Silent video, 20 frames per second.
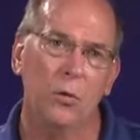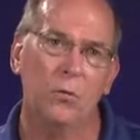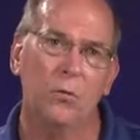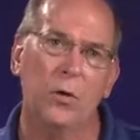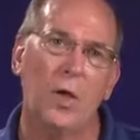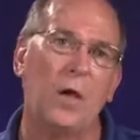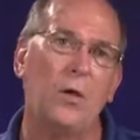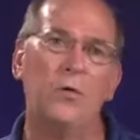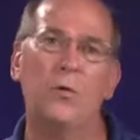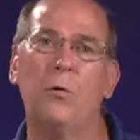You'll
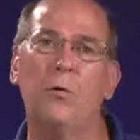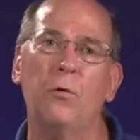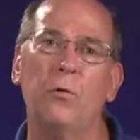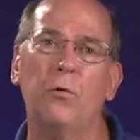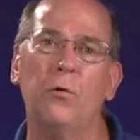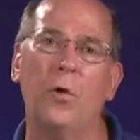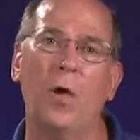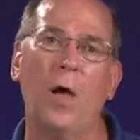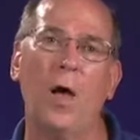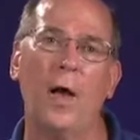test your
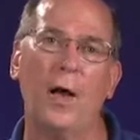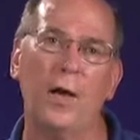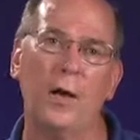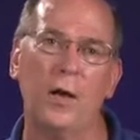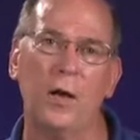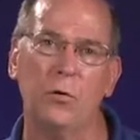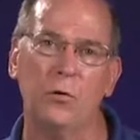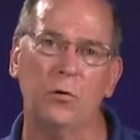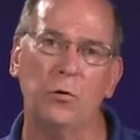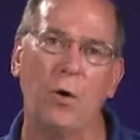design
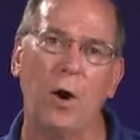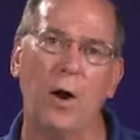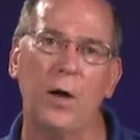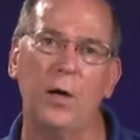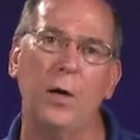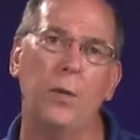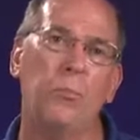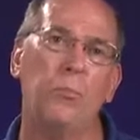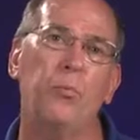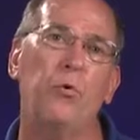and
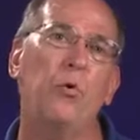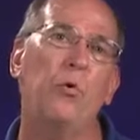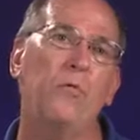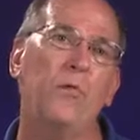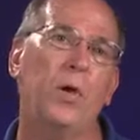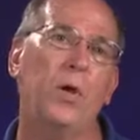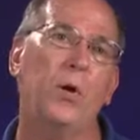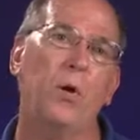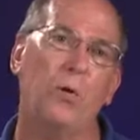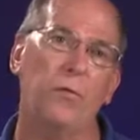try to
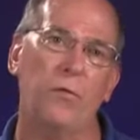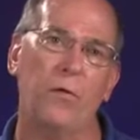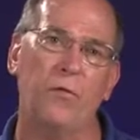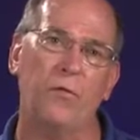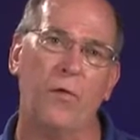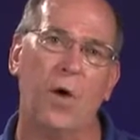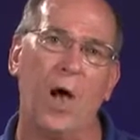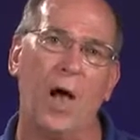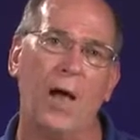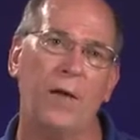improve it over
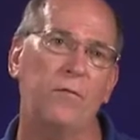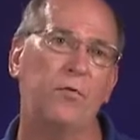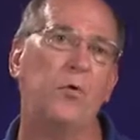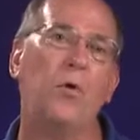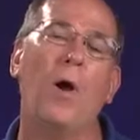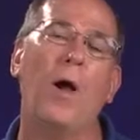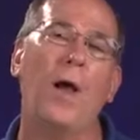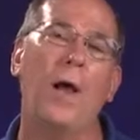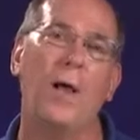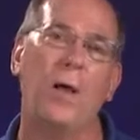5
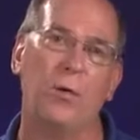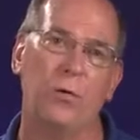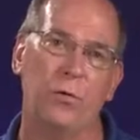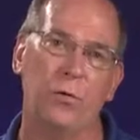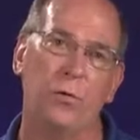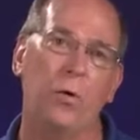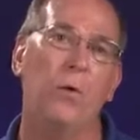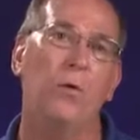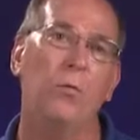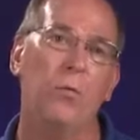
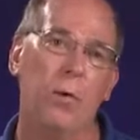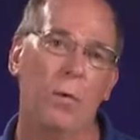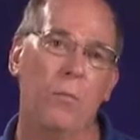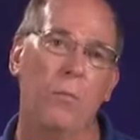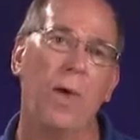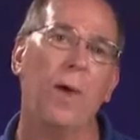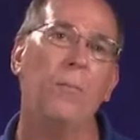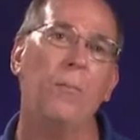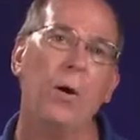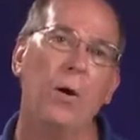trials.
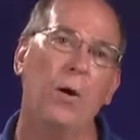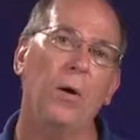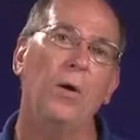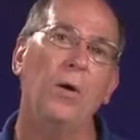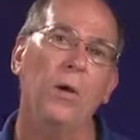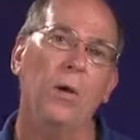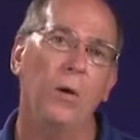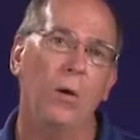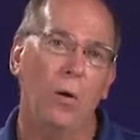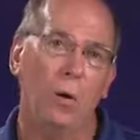
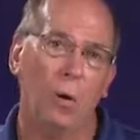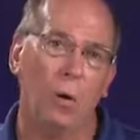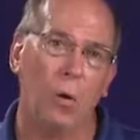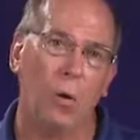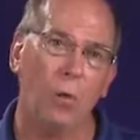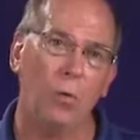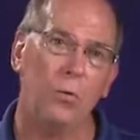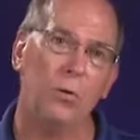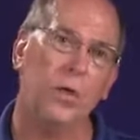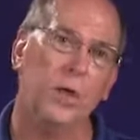Remember,
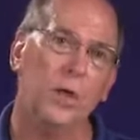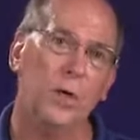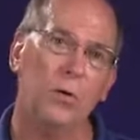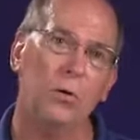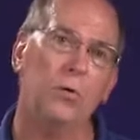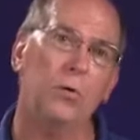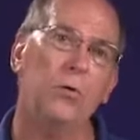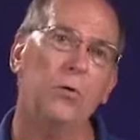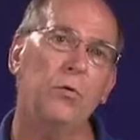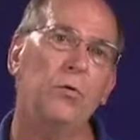only
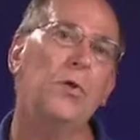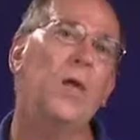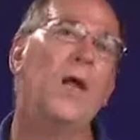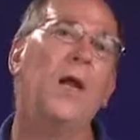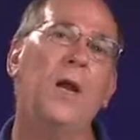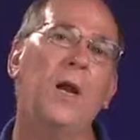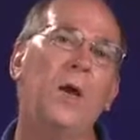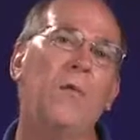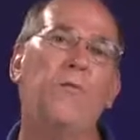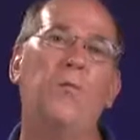include
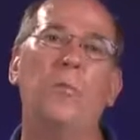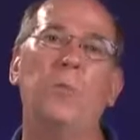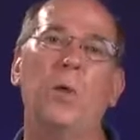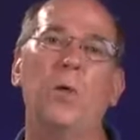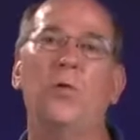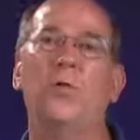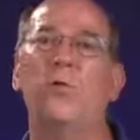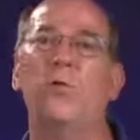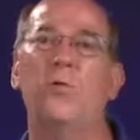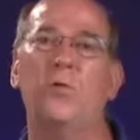data from
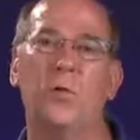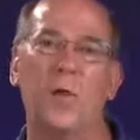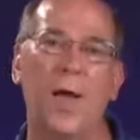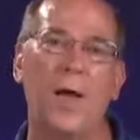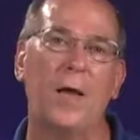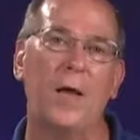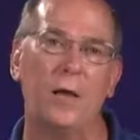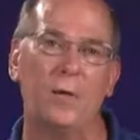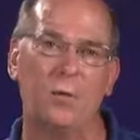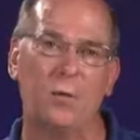the
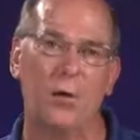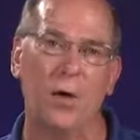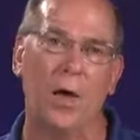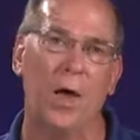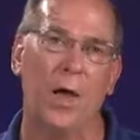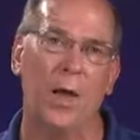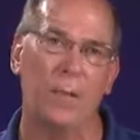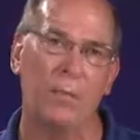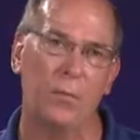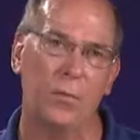second
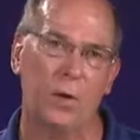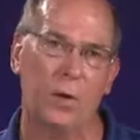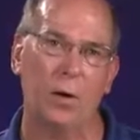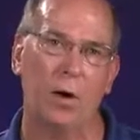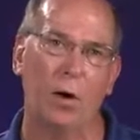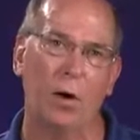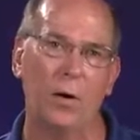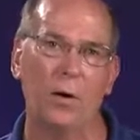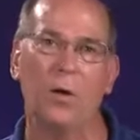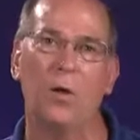time the
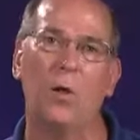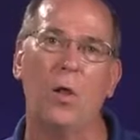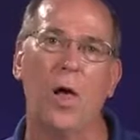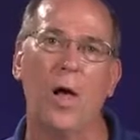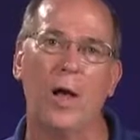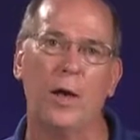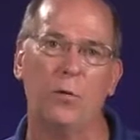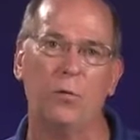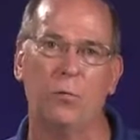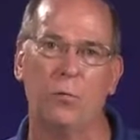cart
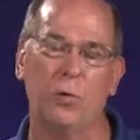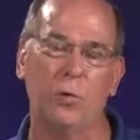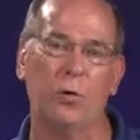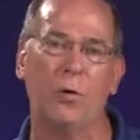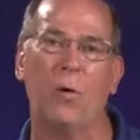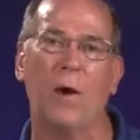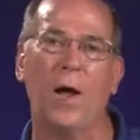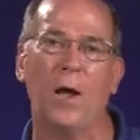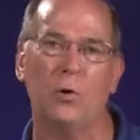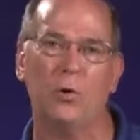collides with your
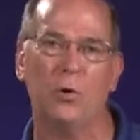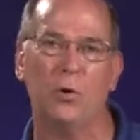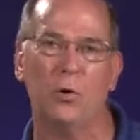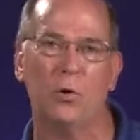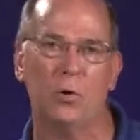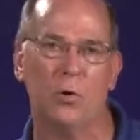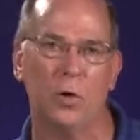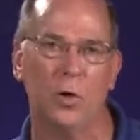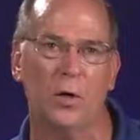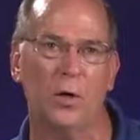crash
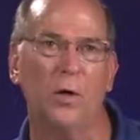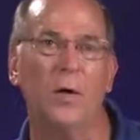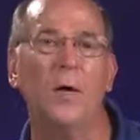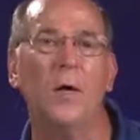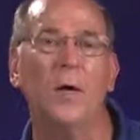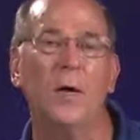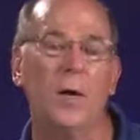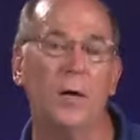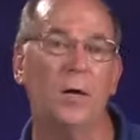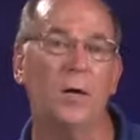cushion
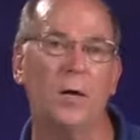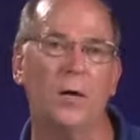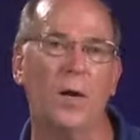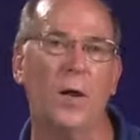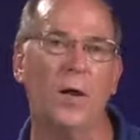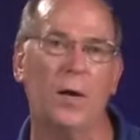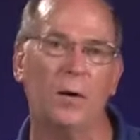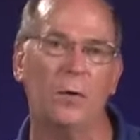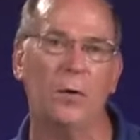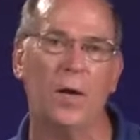in the
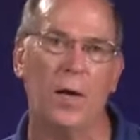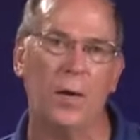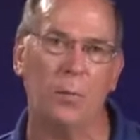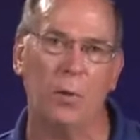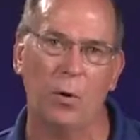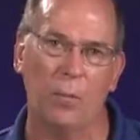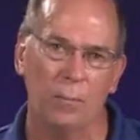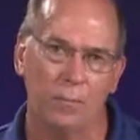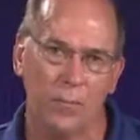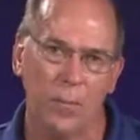data
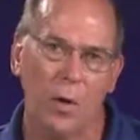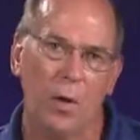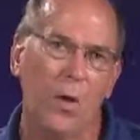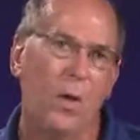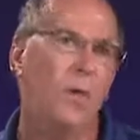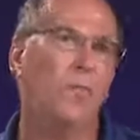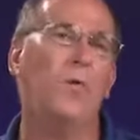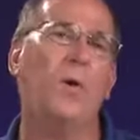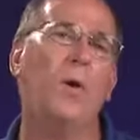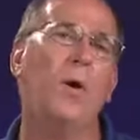table.
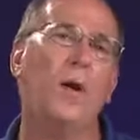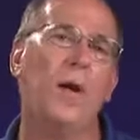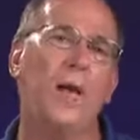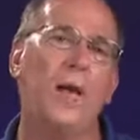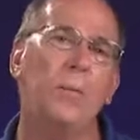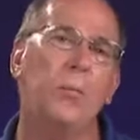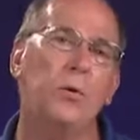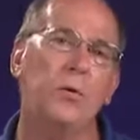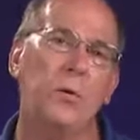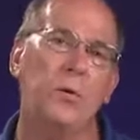If you're
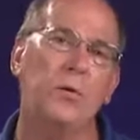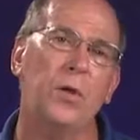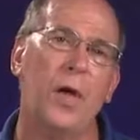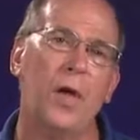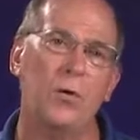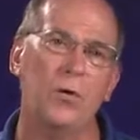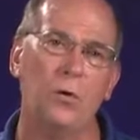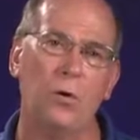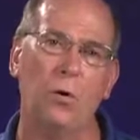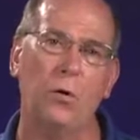unable to
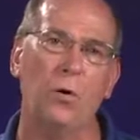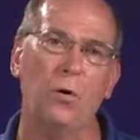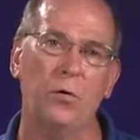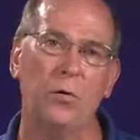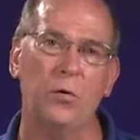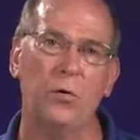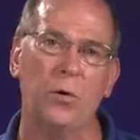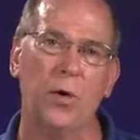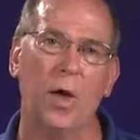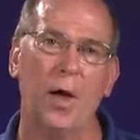test your
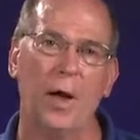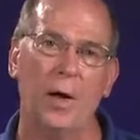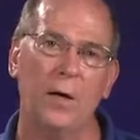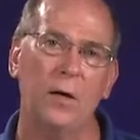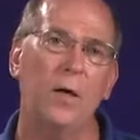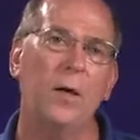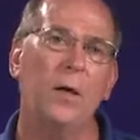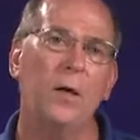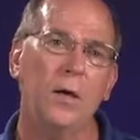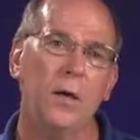own
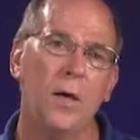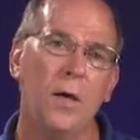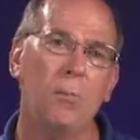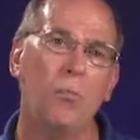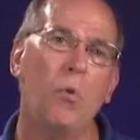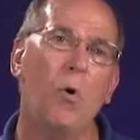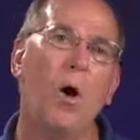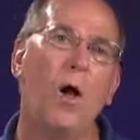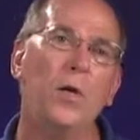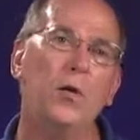design,
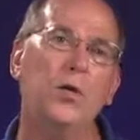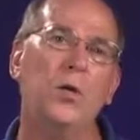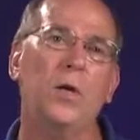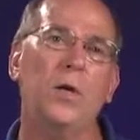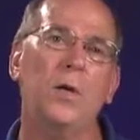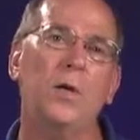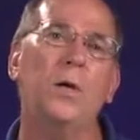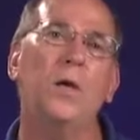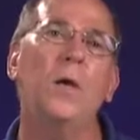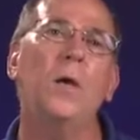keep
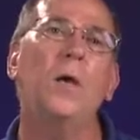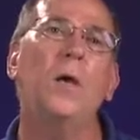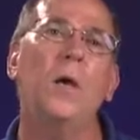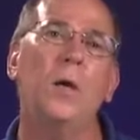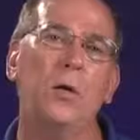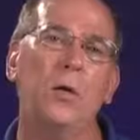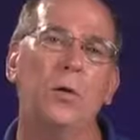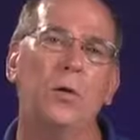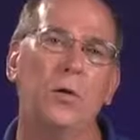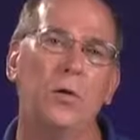watching
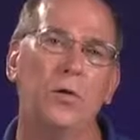and